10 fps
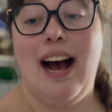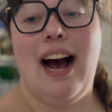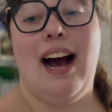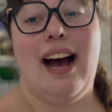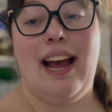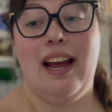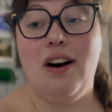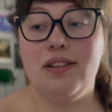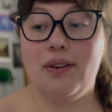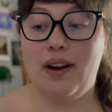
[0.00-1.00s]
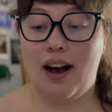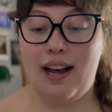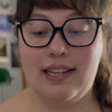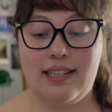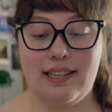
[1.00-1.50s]
I also
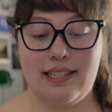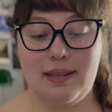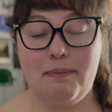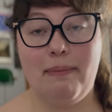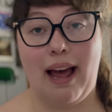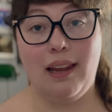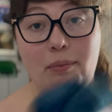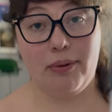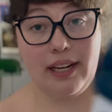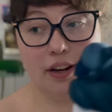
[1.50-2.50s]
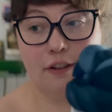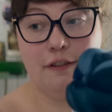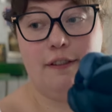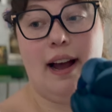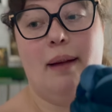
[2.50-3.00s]
got some Malabrigo
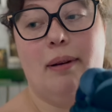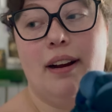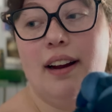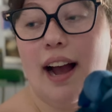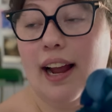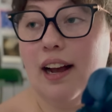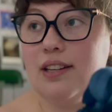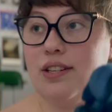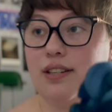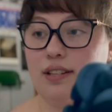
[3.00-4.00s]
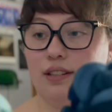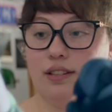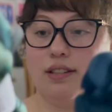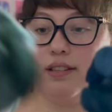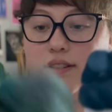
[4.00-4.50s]
fiber. I got
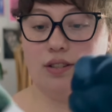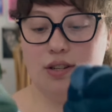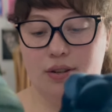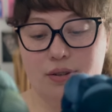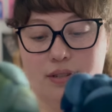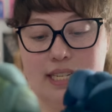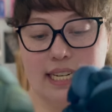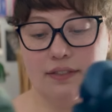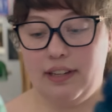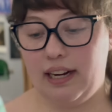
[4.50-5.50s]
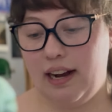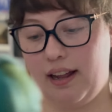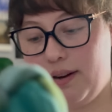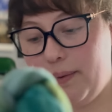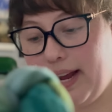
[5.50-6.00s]
two different
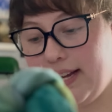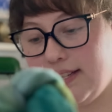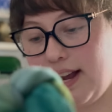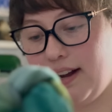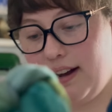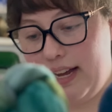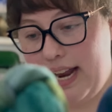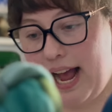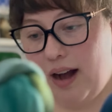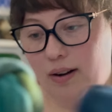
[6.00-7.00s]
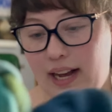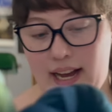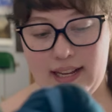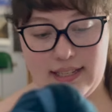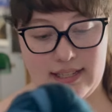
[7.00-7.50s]
colorways. I got
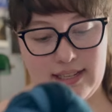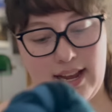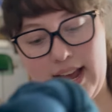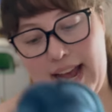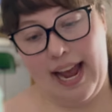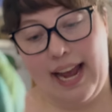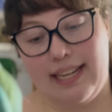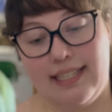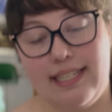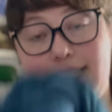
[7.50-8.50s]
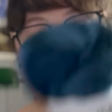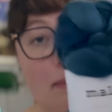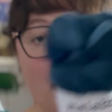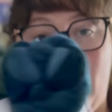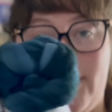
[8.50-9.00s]
Algas and
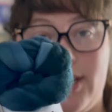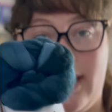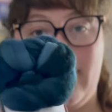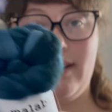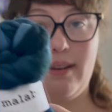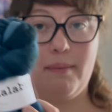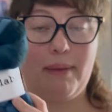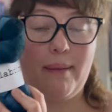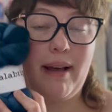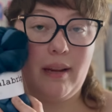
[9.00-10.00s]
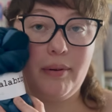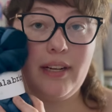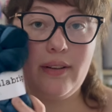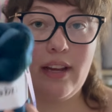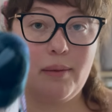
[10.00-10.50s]
Deep Ocean by
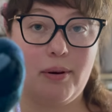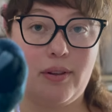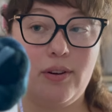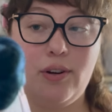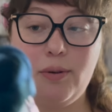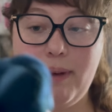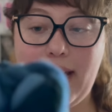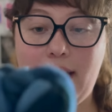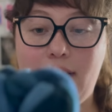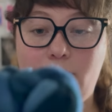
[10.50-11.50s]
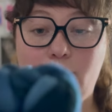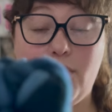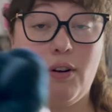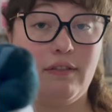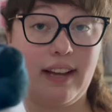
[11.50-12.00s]
Malabrigo. They are both Nube
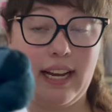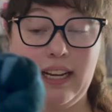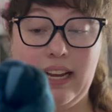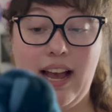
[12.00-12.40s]
Roving.